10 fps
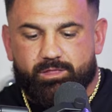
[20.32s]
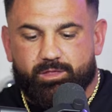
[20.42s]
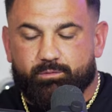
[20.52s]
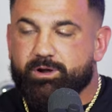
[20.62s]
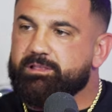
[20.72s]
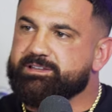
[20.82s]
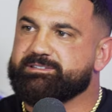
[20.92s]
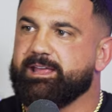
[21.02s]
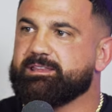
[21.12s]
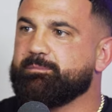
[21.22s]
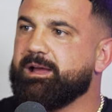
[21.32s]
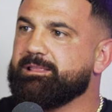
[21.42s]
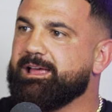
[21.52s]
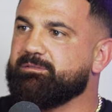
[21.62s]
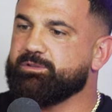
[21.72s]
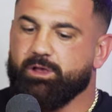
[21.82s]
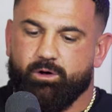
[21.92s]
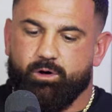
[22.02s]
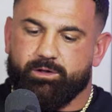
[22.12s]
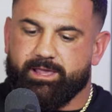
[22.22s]
the real estate to my life with the
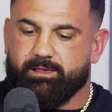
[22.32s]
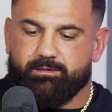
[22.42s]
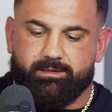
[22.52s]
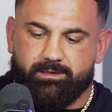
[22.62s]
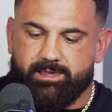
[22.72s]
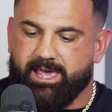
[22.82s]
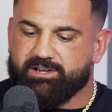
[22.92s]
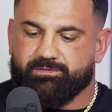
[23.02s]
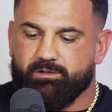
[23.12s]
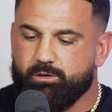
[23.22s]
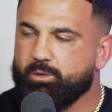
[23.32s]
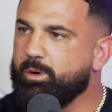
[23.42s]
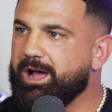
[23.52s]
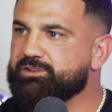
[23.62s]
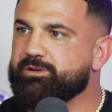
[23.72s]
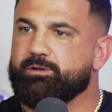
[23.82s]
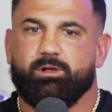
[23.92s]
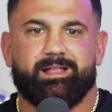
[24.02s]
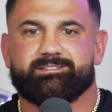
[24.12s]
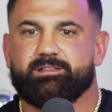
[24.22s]
whole cash flow quadrant and
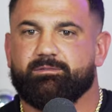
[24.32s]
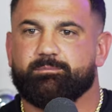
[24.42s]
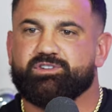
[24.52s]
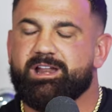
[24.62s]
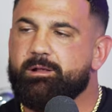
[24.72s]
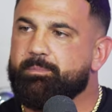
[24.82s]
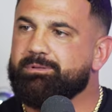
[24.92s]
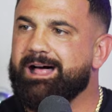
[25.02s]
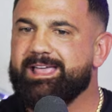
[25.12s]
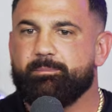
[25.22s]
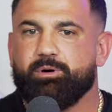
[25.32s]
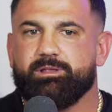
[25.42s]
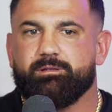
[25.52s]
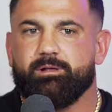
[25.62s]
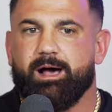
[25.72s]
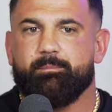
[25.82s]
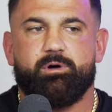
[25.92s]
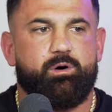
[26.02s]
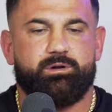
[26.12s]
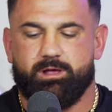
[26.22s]
all that stuff. I'm trying to apply it, but I'm
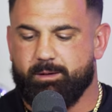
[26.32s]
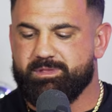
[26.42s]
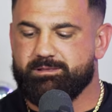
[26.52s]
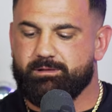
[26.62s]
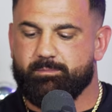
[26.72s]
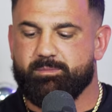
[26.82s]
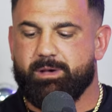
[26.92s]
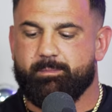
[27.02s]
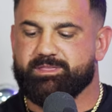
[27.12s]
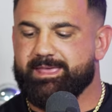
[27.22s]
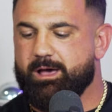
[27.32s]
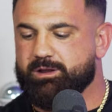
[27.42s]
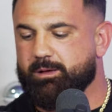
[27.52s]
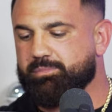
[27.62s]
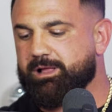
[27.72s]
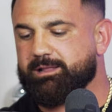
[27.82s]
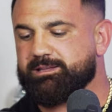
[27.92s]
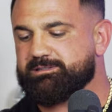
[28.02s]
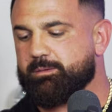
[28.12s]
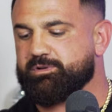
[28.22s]
in Monmouth County. I'm applying
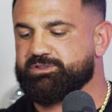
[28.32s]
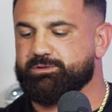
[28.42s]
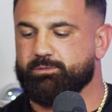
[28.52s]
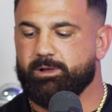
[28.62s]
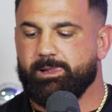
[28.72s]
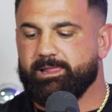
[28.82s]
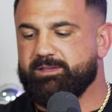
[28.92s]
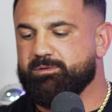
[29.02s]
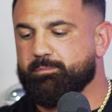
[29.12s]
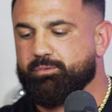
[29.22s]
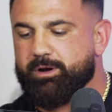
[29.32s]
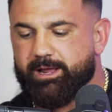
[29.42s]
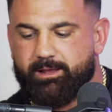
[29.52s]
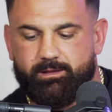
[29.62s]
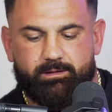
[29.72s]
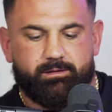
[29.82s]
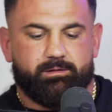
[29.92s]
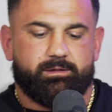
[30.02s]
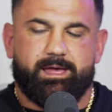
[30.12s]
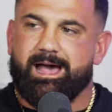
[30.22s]
these numbers to even BRICC,
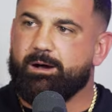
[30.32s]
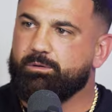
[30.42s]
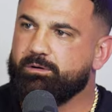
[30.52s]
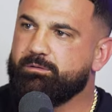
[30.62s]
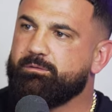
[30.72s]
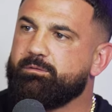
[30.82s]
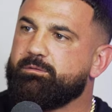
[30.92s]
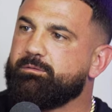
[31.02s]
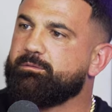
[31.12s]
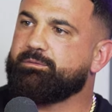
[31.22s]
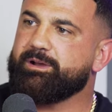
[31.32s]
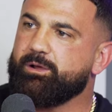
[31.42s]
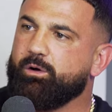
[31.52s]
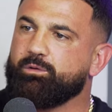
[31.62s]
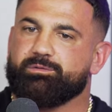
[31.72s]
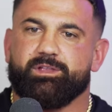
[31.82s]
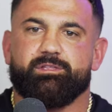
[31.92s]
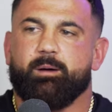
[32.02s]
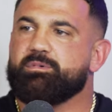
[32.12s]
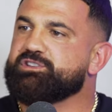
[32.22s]
Howell, Freehold. The
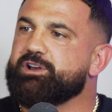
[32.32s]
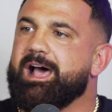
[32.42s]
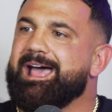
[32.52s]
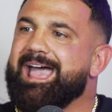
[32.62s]
numbers are not